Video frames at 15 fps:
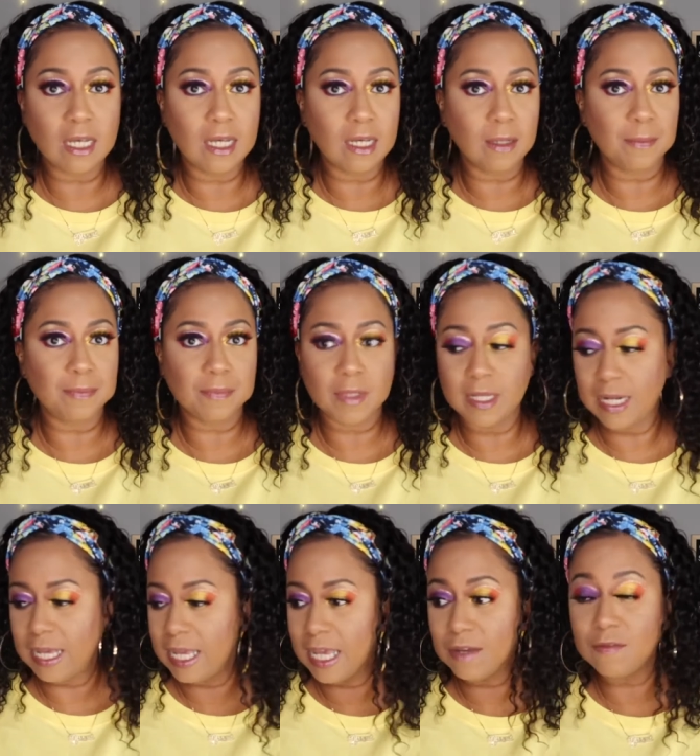um, and
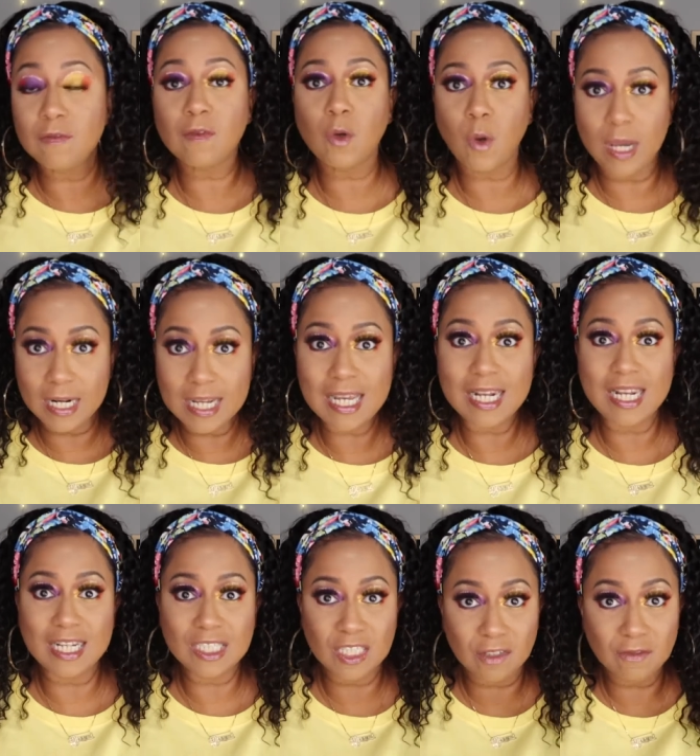I have quite a
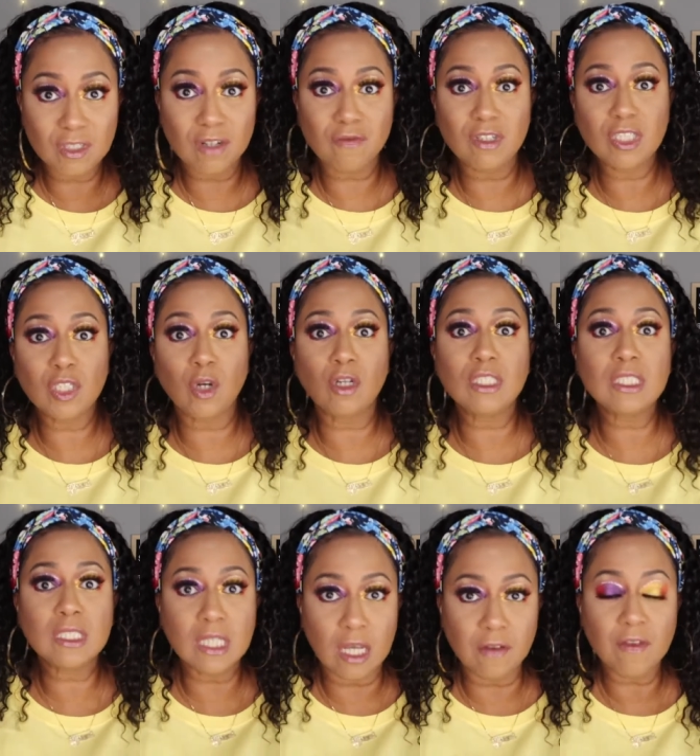collection of Jeffree Star
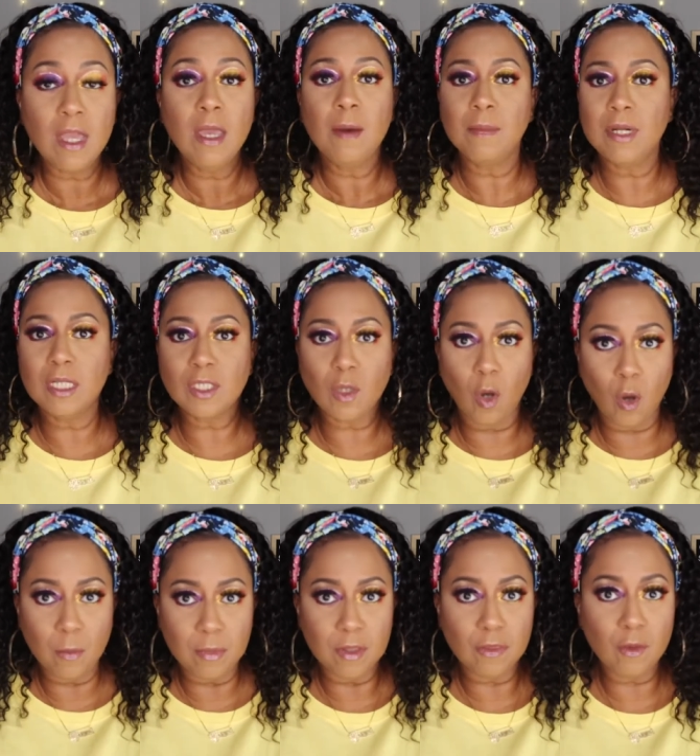stuff, but it's
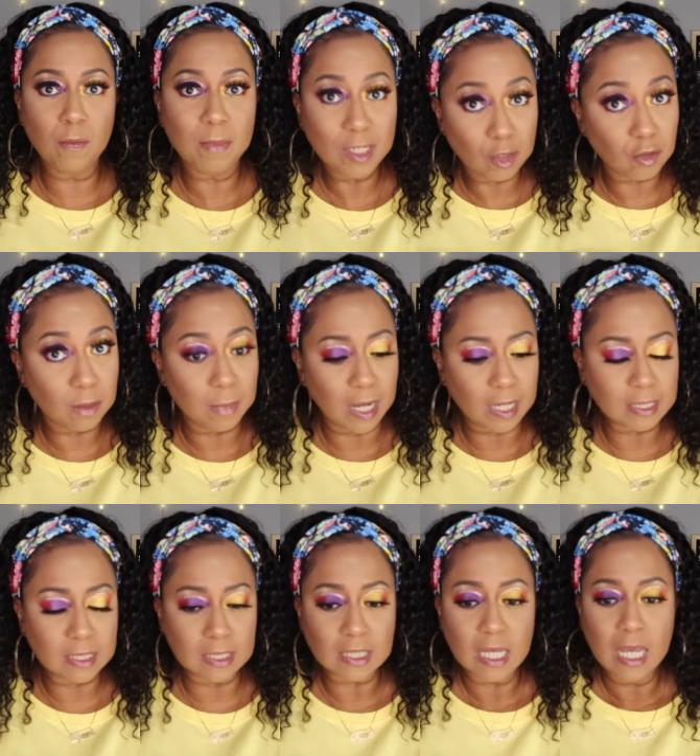all been through mystery
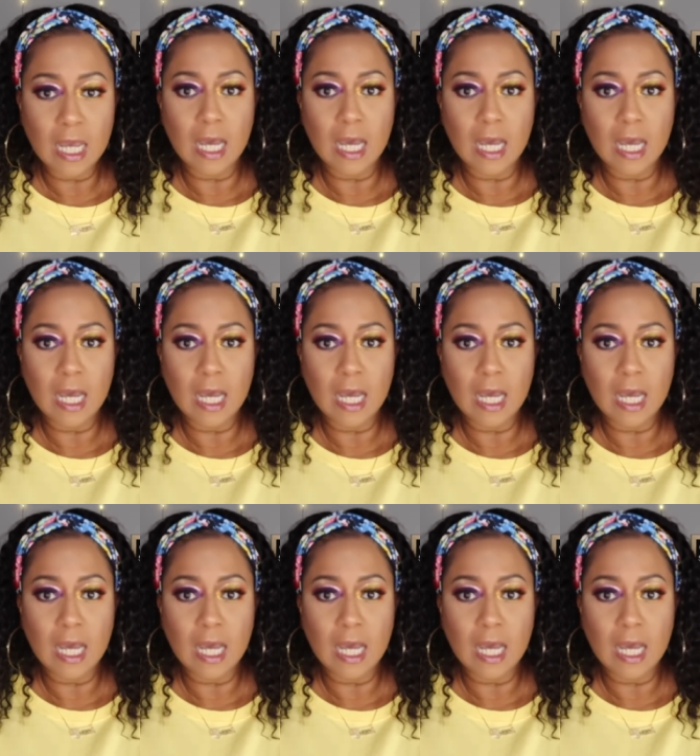boxes.